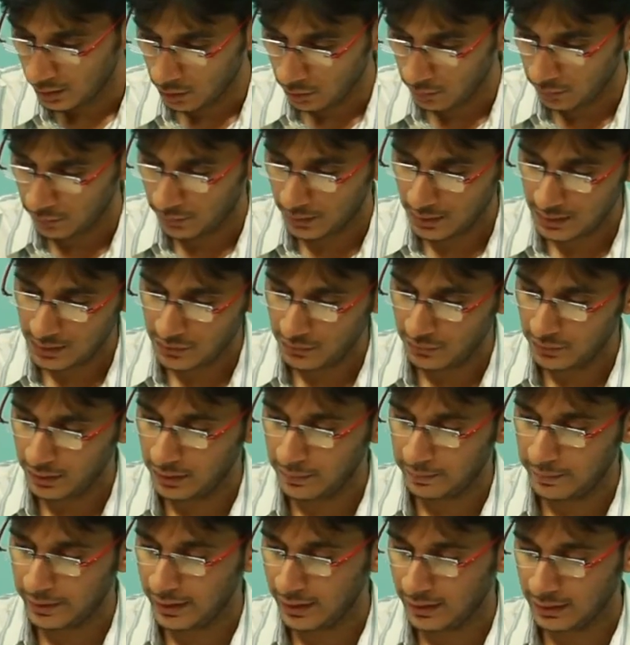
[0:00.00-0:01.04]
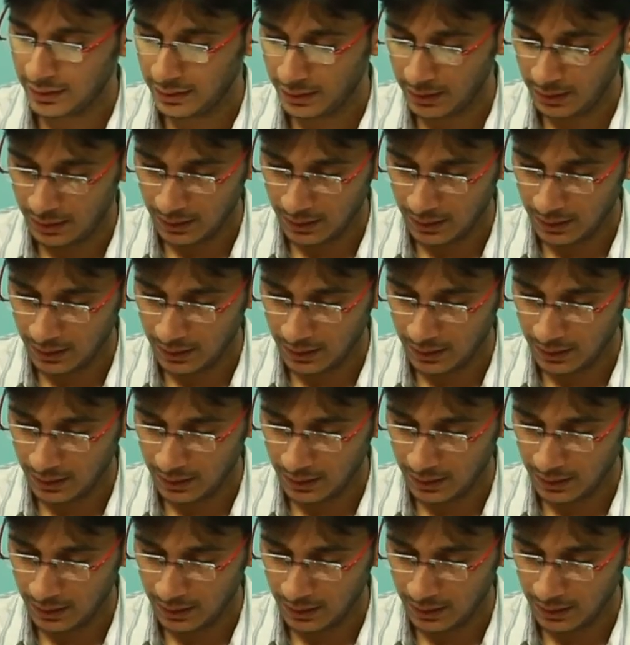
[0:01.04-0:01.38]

Now first we will make the